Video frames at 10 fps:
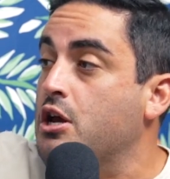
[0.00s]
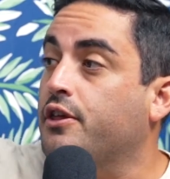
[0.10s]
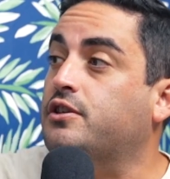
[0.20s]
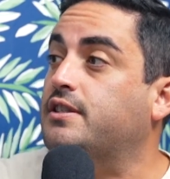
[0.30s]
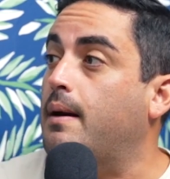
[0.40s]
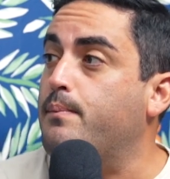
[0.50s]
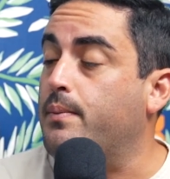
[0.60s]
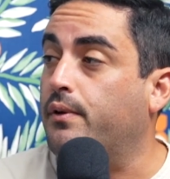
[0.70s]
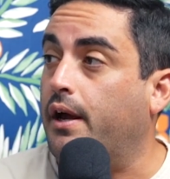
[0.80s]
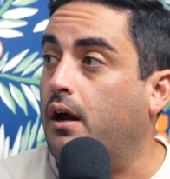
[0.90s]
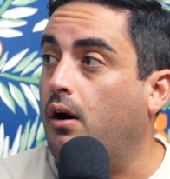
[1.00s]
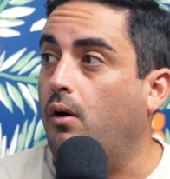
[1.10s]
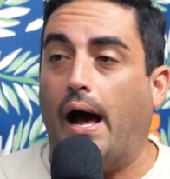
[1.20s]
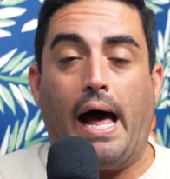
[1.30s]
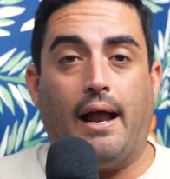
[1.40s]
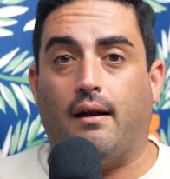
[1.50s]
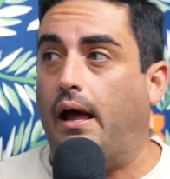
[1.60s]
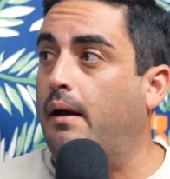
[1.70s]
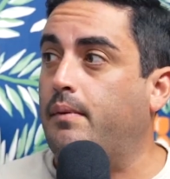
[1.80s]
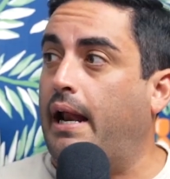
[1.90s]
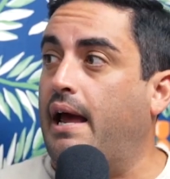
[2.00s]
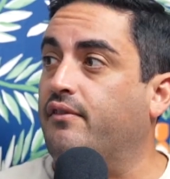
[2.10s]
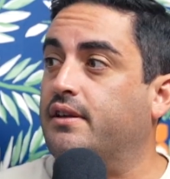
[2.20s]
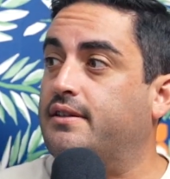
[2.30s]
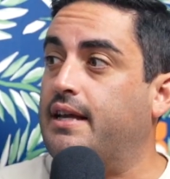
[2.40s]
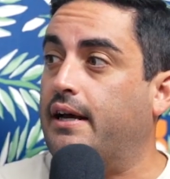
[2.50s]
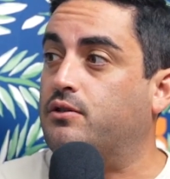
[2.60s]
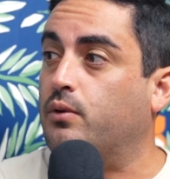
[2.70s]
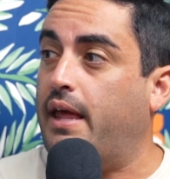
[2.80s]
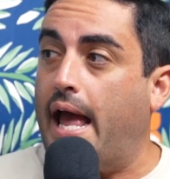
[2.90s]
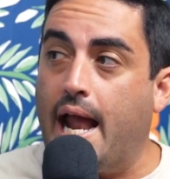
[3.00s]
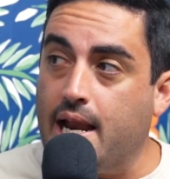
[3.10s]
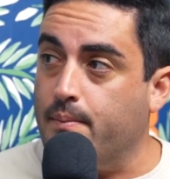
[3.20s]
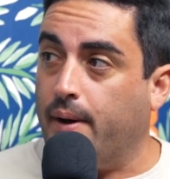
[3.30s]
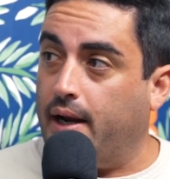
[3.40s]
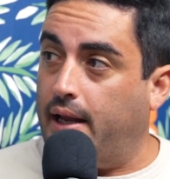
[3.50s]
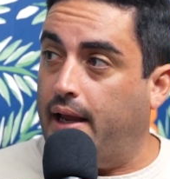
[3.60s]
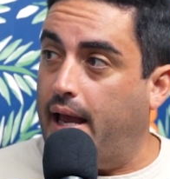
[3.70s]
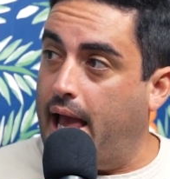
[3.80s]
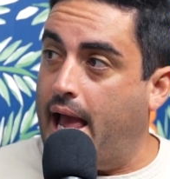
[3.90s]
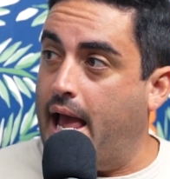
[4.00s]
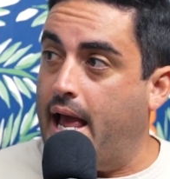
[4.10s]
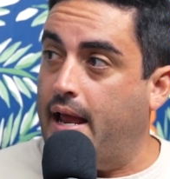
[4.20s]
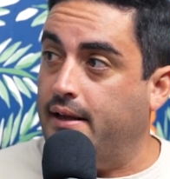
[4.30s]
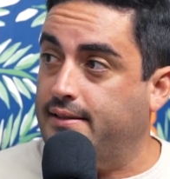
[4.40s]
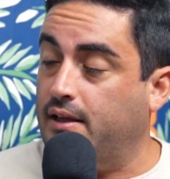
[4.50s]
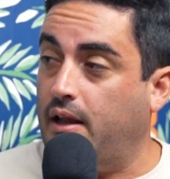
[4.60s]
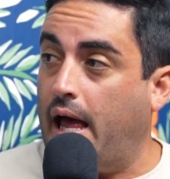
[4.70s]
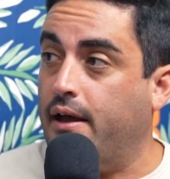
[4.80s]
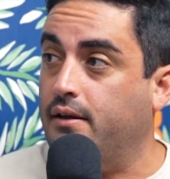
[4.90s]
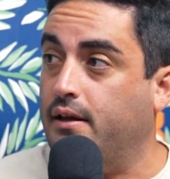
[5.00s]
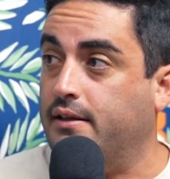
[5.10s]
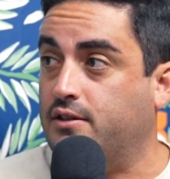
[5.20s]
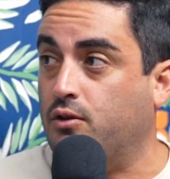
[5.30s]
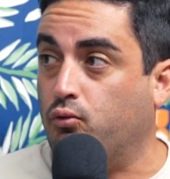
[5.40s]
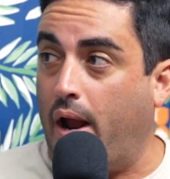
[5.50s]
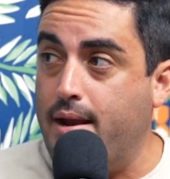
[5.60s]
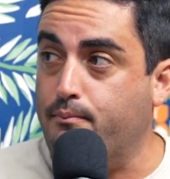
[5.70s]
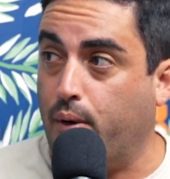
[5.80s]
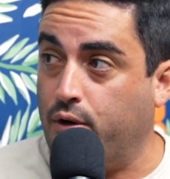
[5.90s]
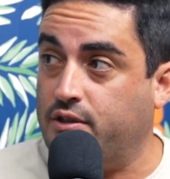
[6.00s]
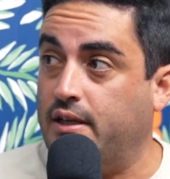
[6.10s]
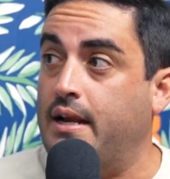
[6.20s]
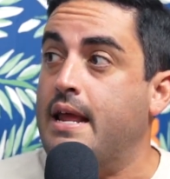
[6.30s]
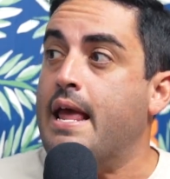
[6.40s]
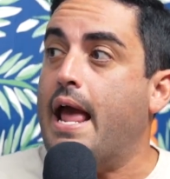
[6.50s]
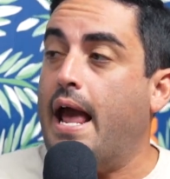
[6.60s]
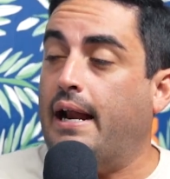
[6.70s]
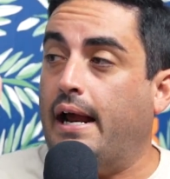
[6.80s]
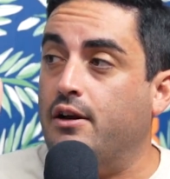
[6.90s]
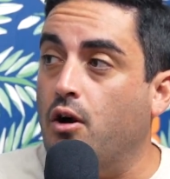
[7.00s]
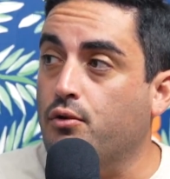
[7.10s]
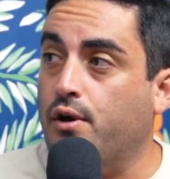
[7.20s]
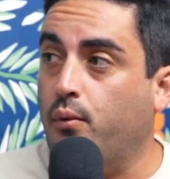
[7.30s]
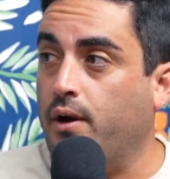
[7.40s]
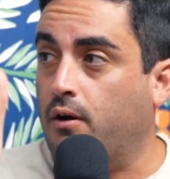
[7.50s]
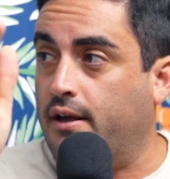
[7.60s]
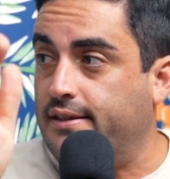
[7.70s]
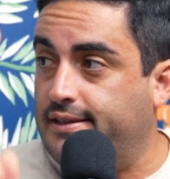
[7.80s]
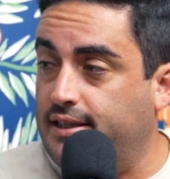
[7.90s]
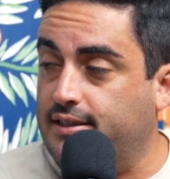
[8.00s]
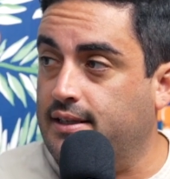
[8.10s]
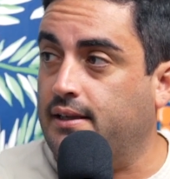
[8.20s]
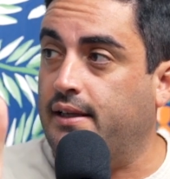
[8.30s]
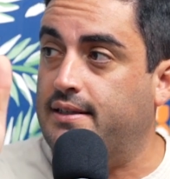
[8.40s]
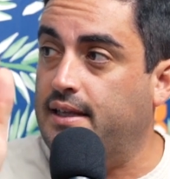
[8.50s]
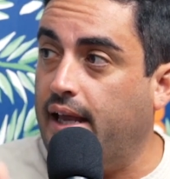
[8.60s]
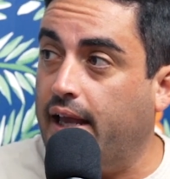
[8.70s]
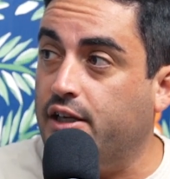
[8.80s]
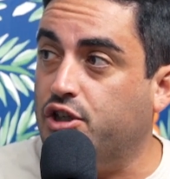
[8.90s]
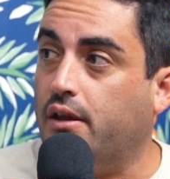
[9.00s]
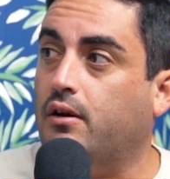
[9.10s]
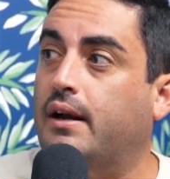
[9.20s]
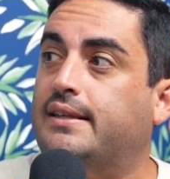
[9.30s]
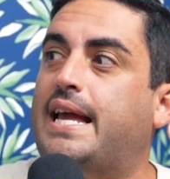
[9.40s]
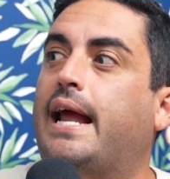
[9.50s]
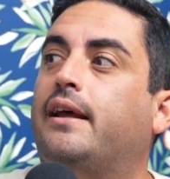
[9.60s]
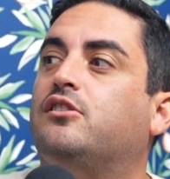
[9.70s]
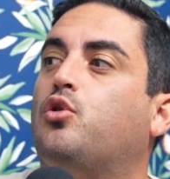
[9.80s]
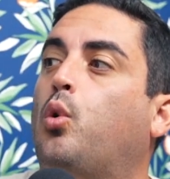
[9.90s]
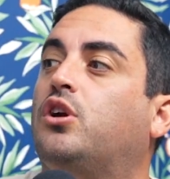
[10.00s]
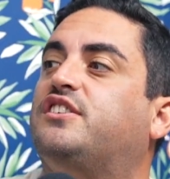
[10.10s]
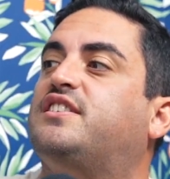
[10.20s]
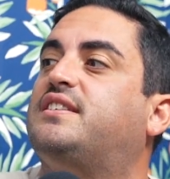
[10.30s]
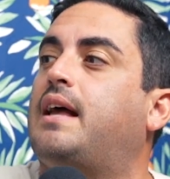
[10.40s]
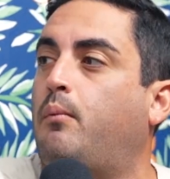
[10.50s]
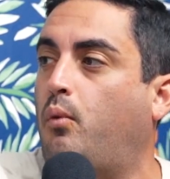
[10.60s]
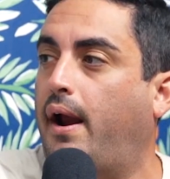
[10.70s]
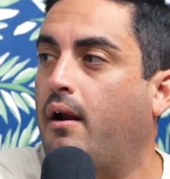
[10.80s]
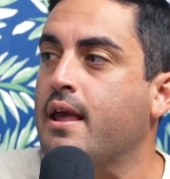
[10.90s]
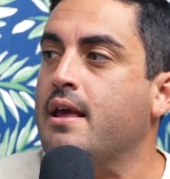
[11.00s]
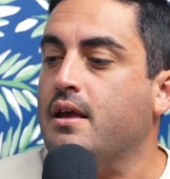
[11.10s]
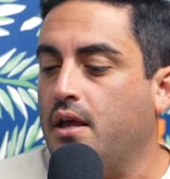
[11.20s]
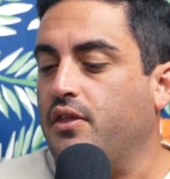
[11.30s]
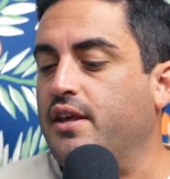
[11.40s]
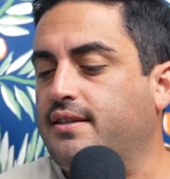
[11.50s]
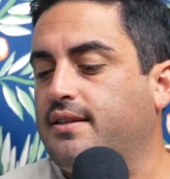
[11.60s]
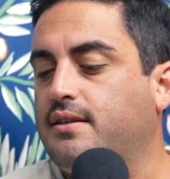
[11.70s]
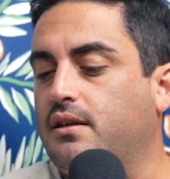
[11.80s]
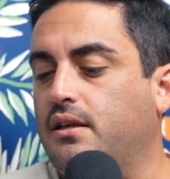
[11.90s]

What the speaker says: There's some people that go, I'm not having sex with anybody until it's the right person, and I know that we are consistently seeing each other and it's heading towards somewhere. Mm-hmm. This